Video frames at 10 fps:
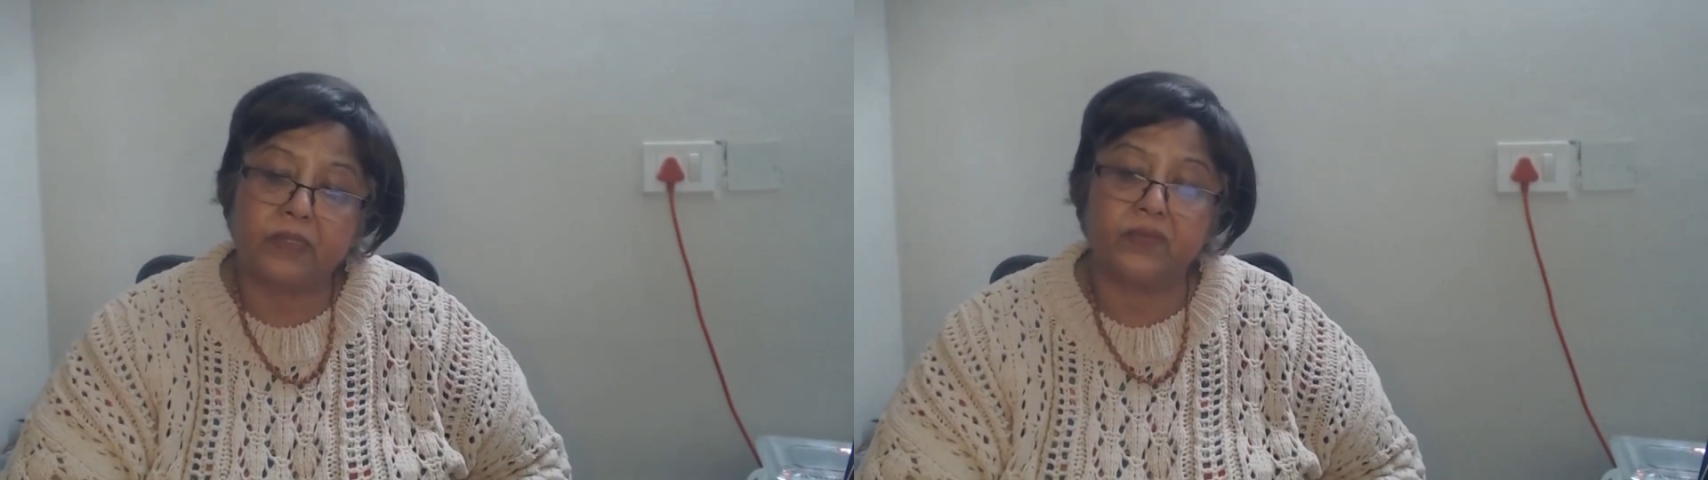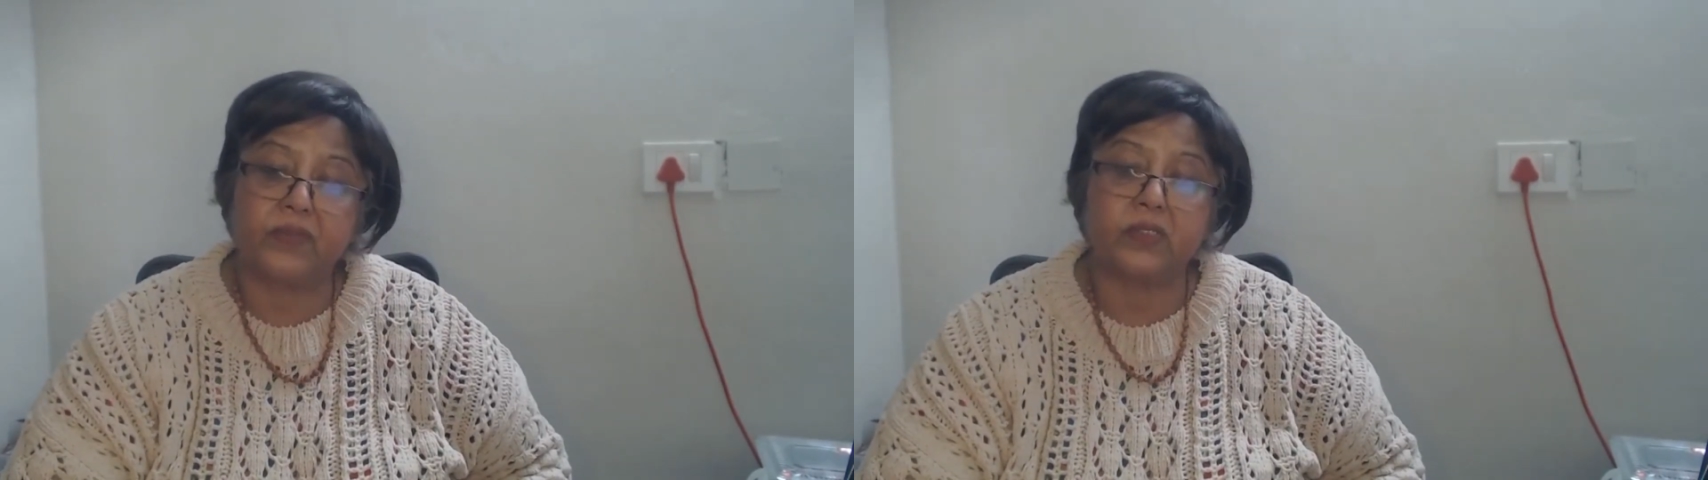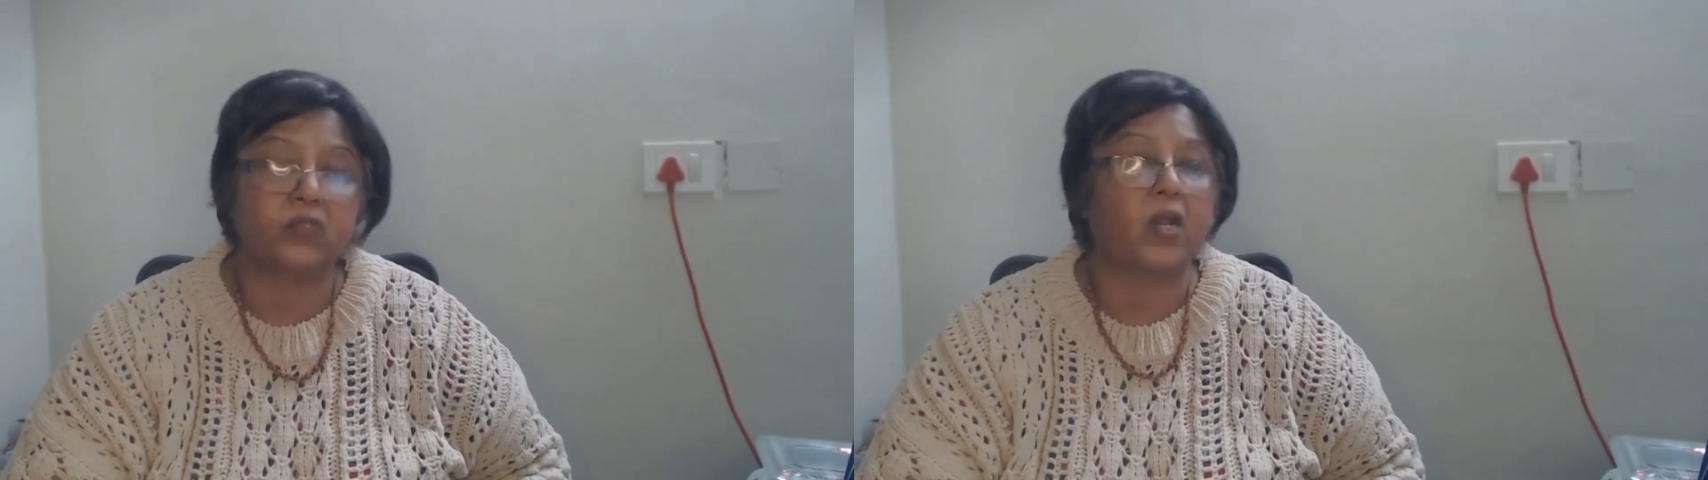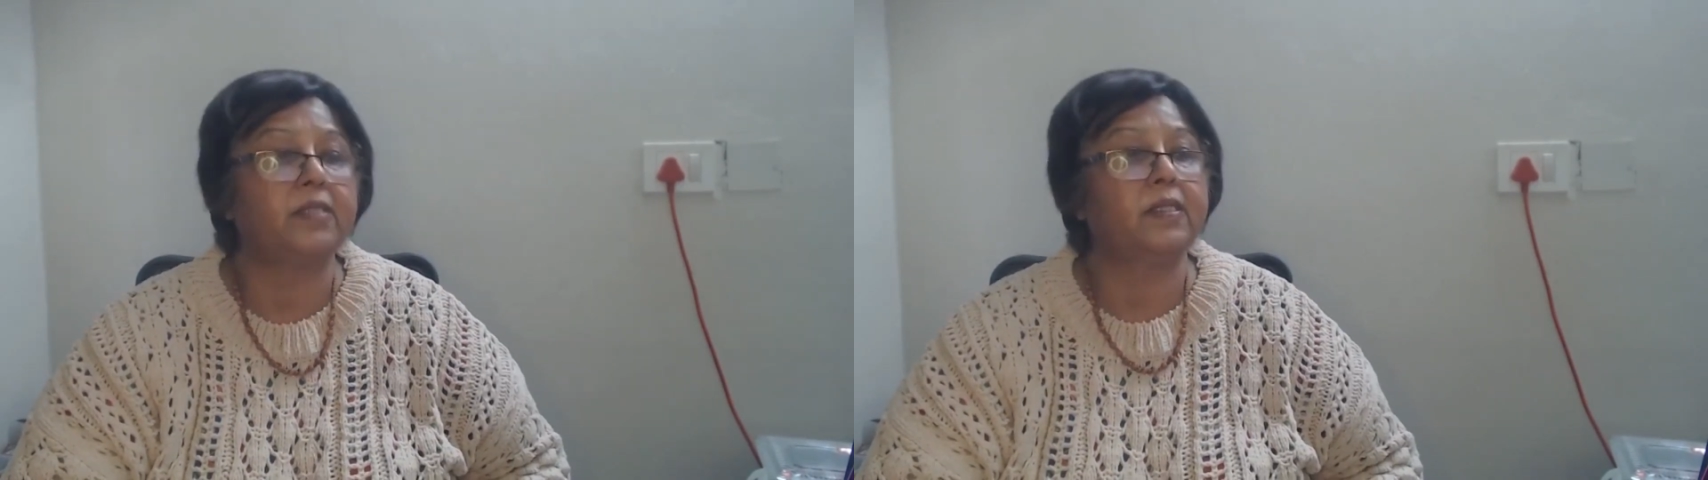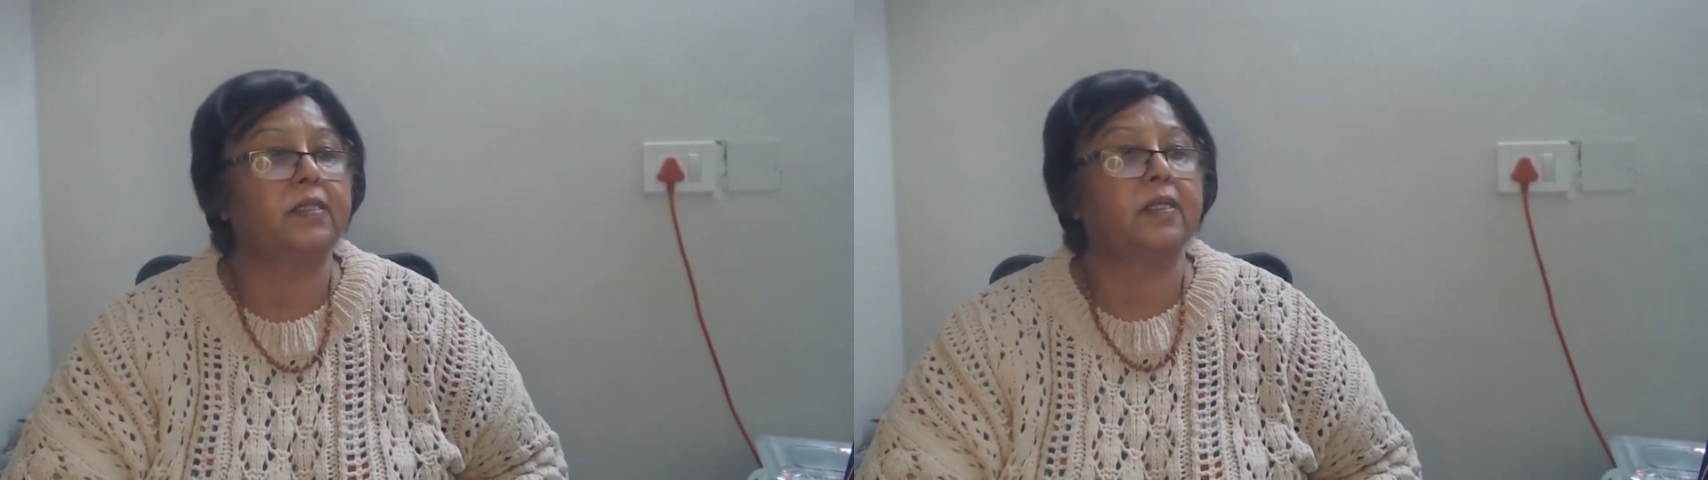of this
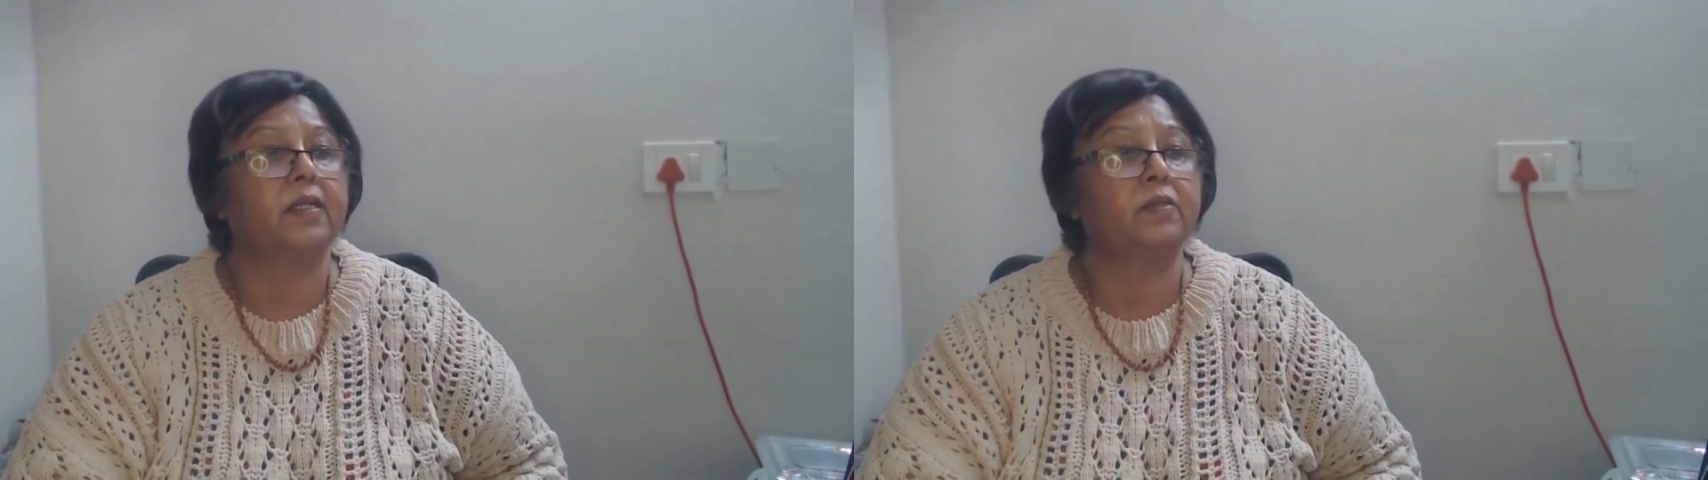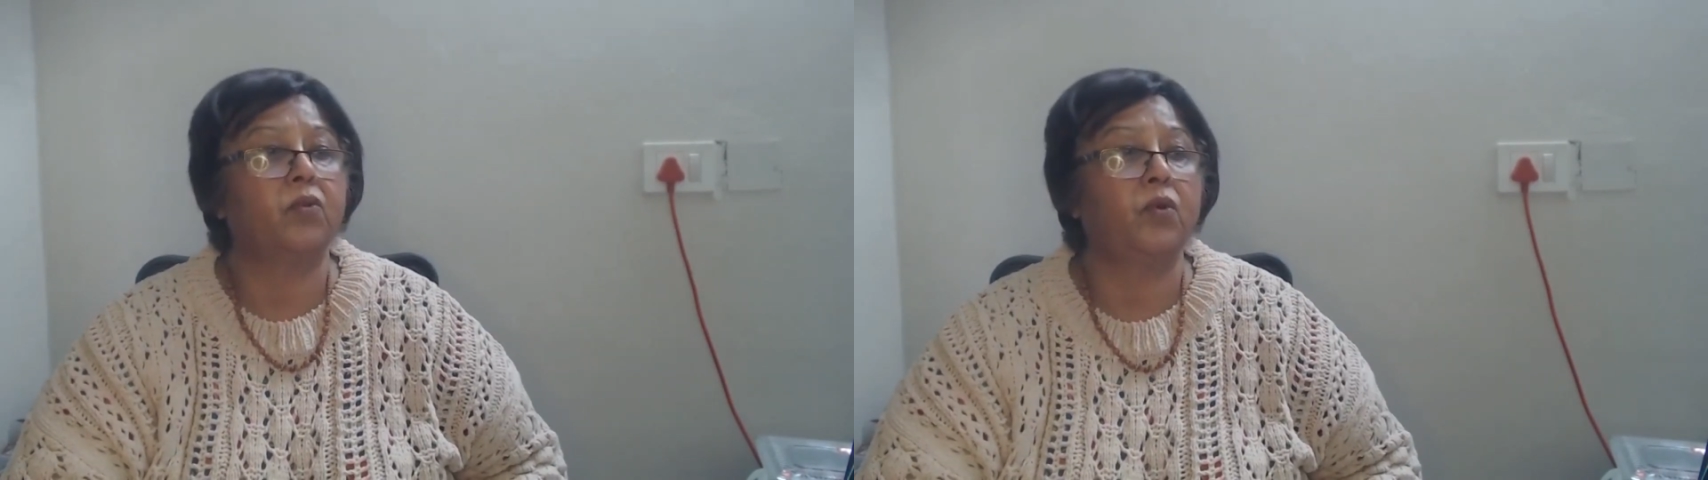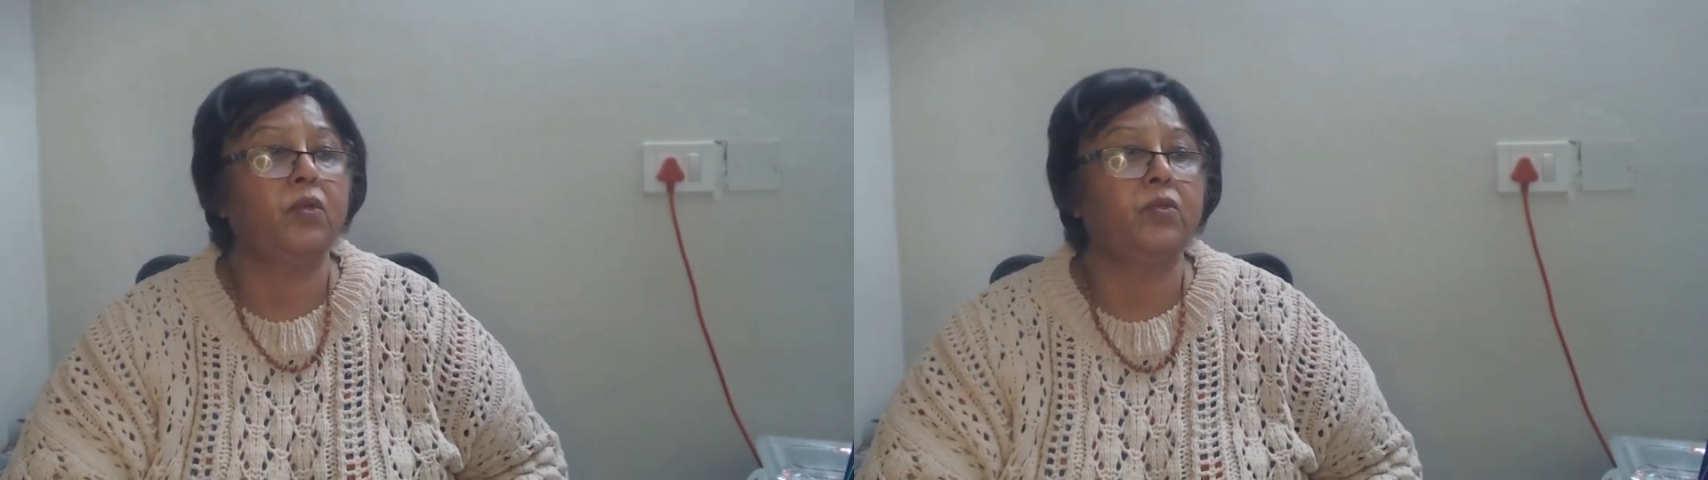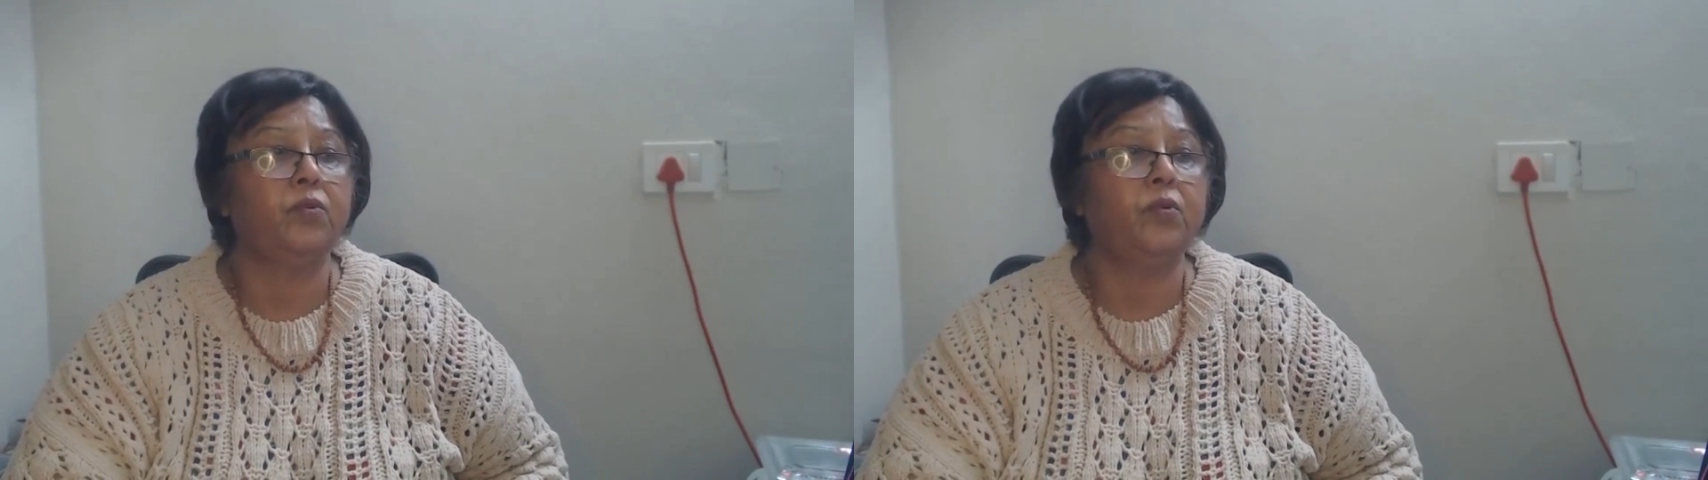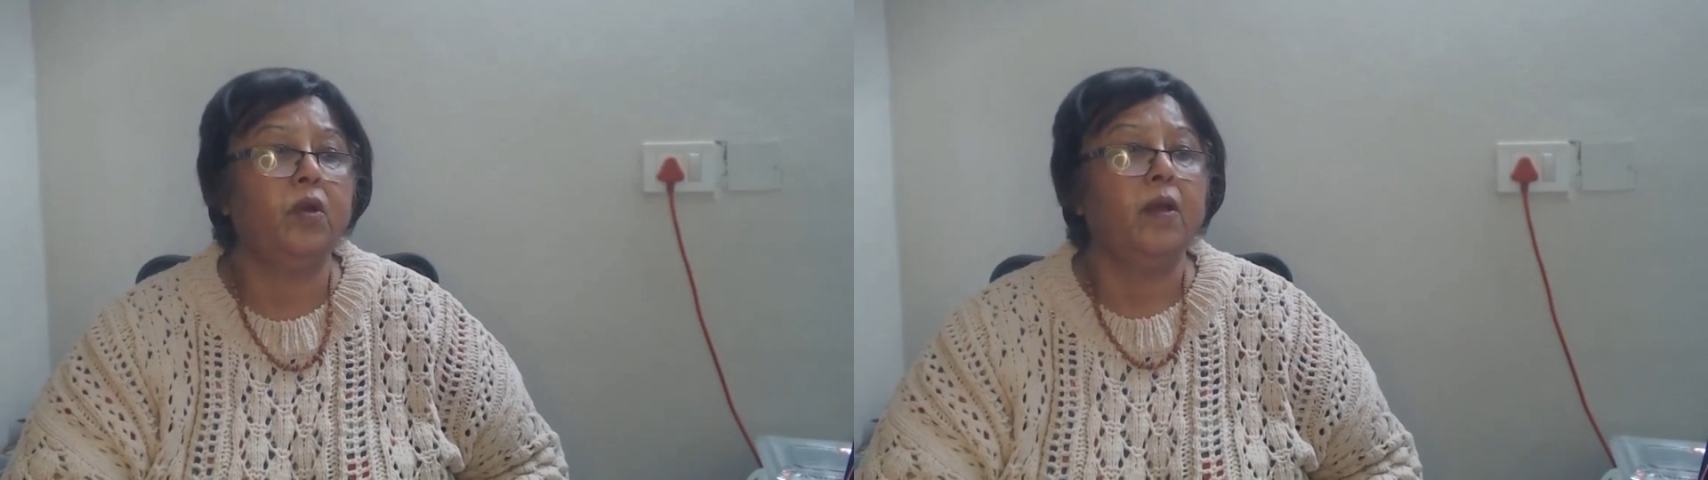transit is going
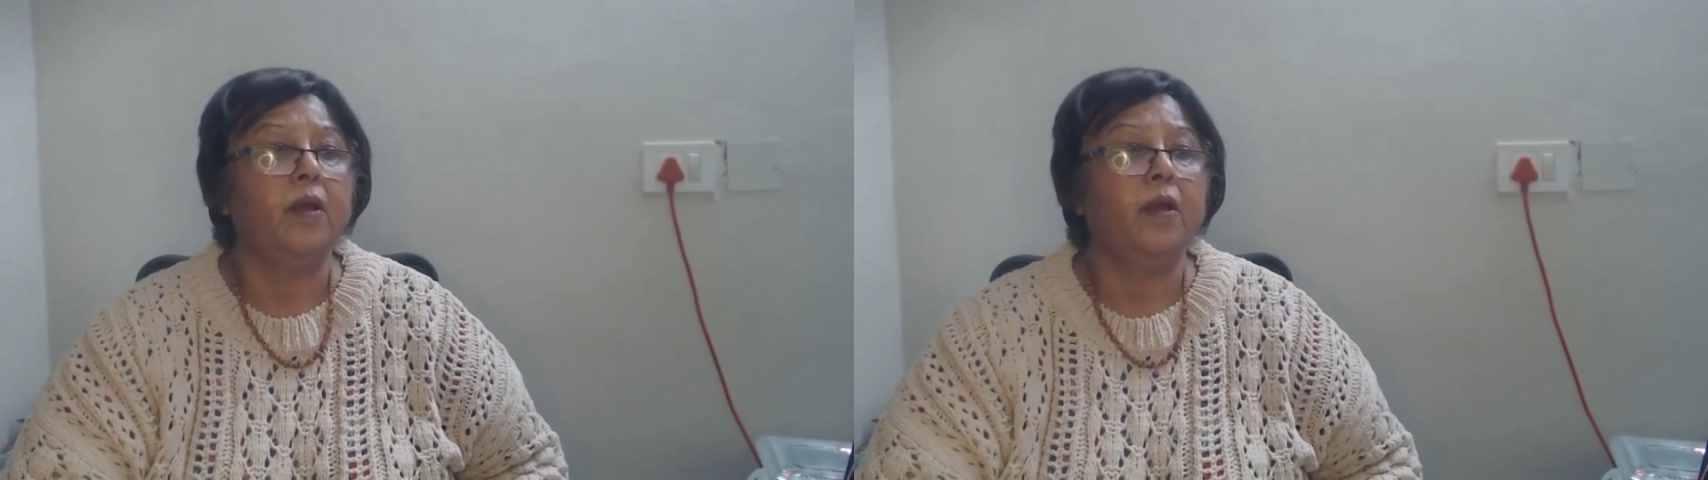to